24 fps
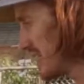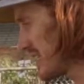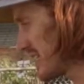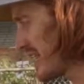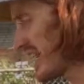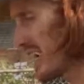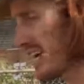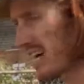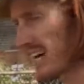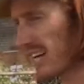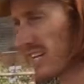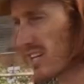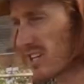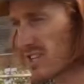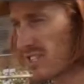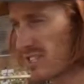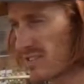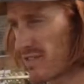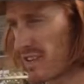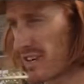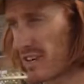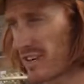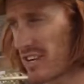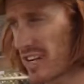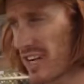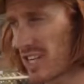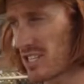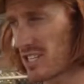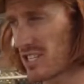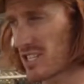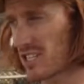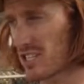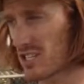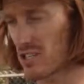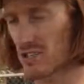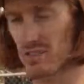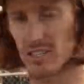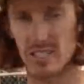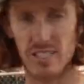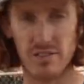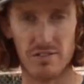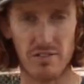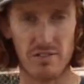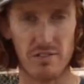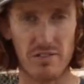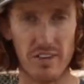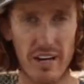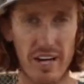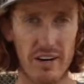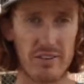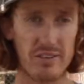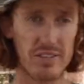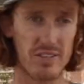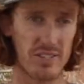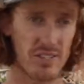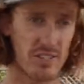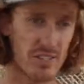Yeah, and lots of variation too in different flowers.